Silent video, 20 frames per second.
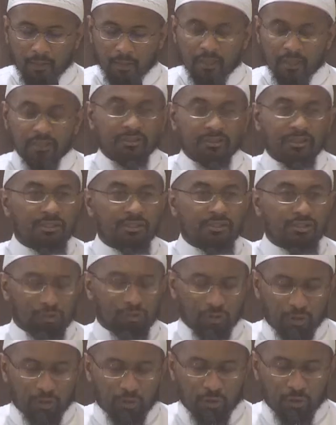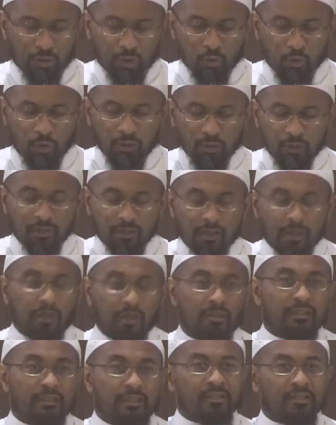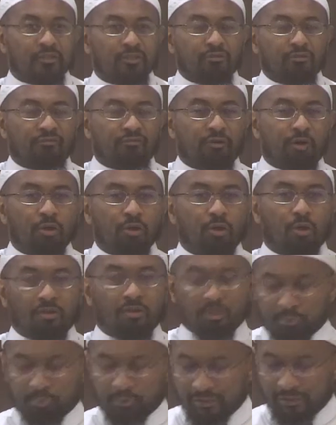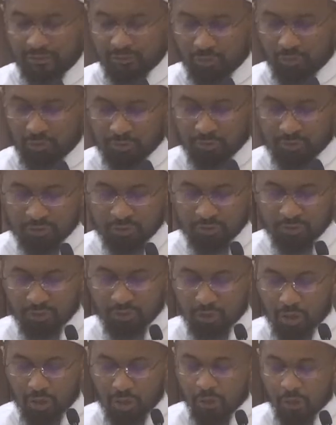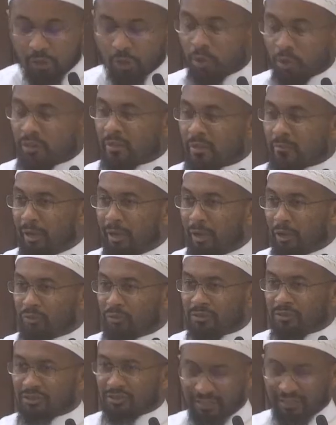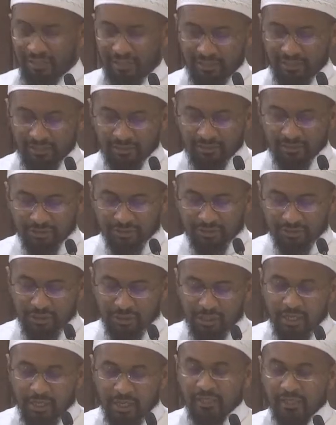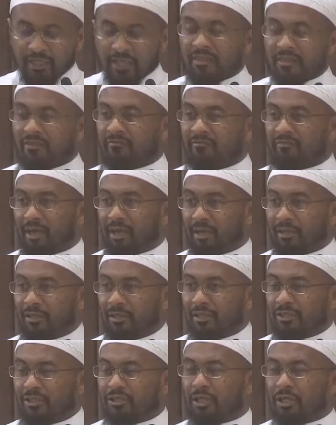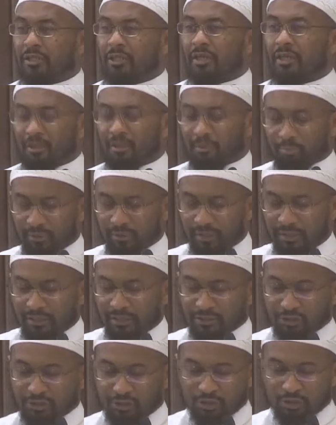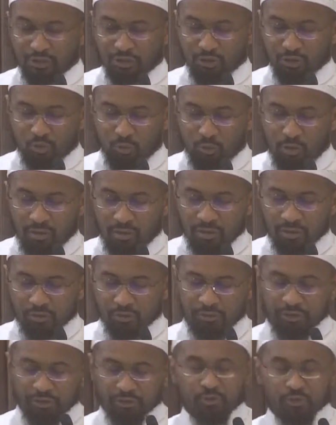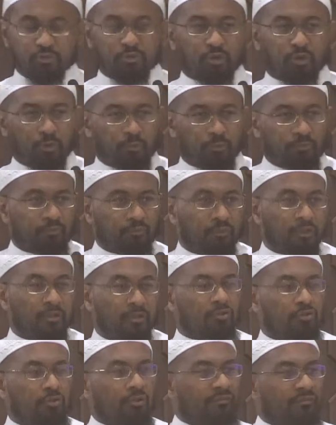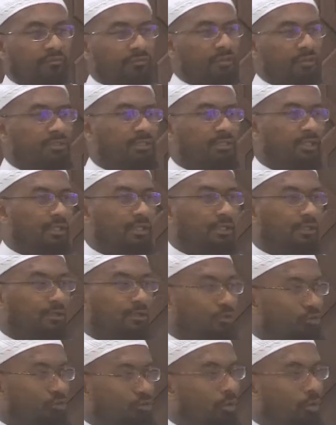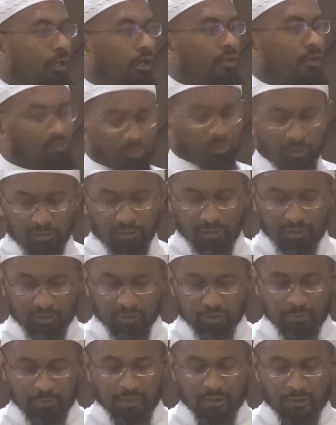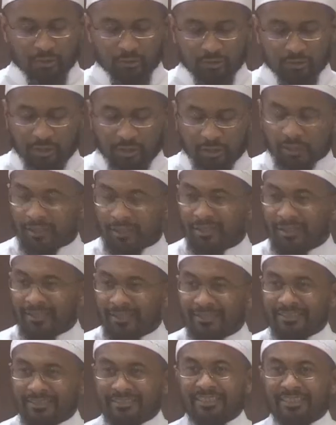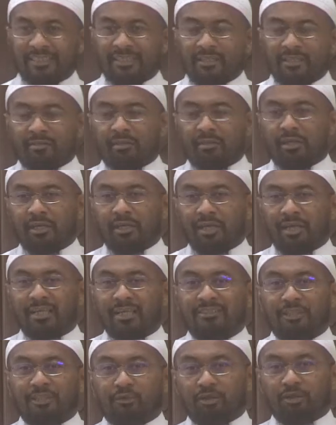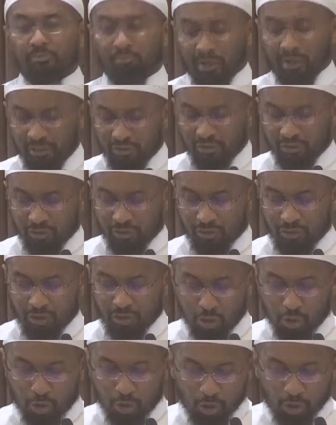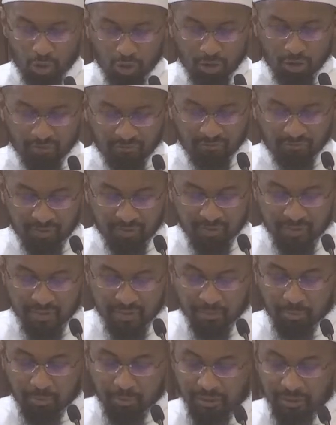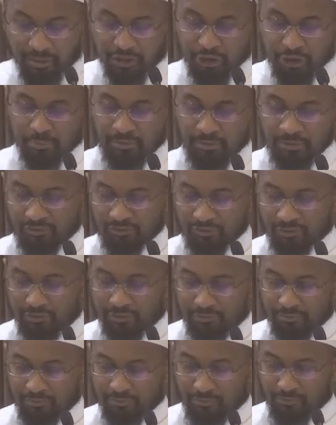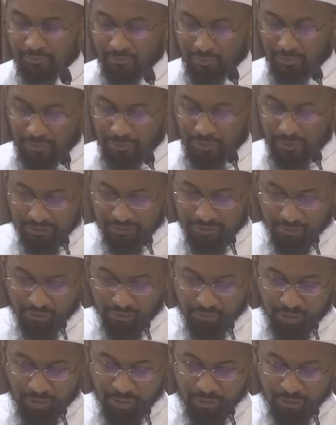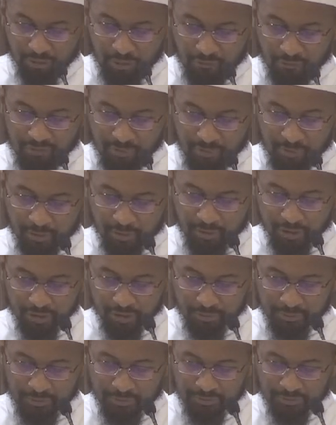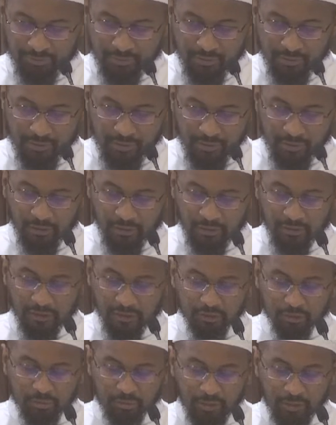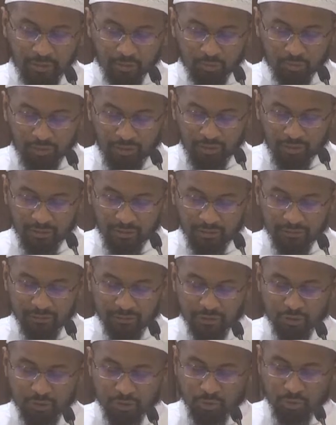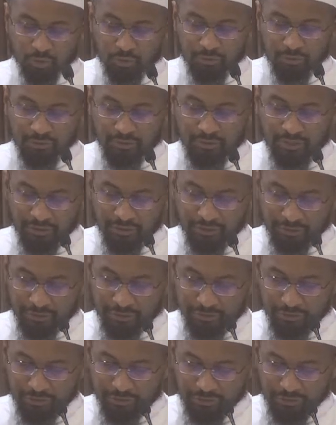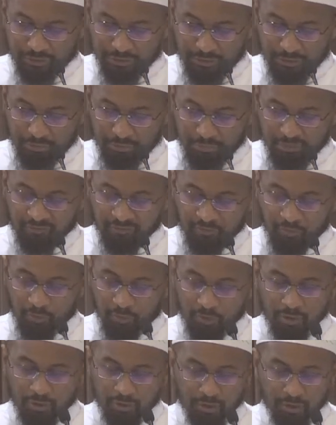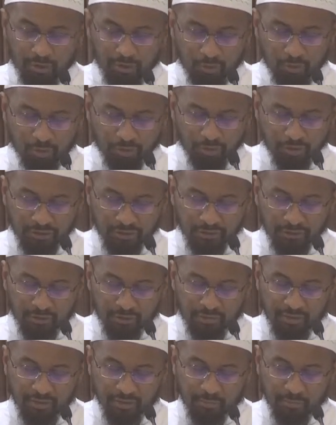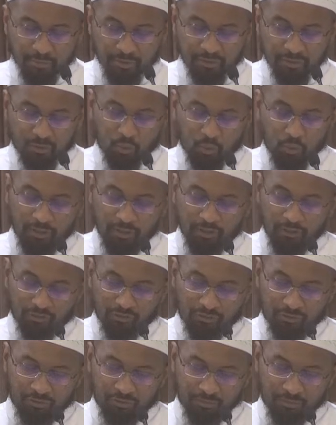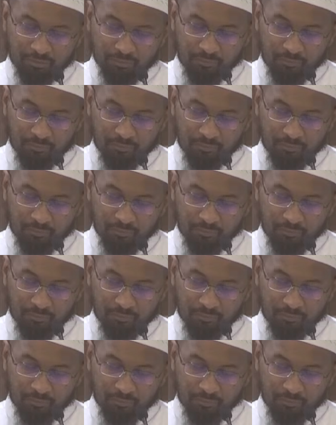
He says, O Allah, let it to fall on the plateaus and on the mountains and hills and in the valleys and in the places where the trees grow. So the first thing, dua to Allah subhanahu wa ta'ala. The second thing, it's a reminder of the punishment. It's a reminder of the punishment that Allah subhanahu wa ta'ala destroyed nations before using nothing but wind.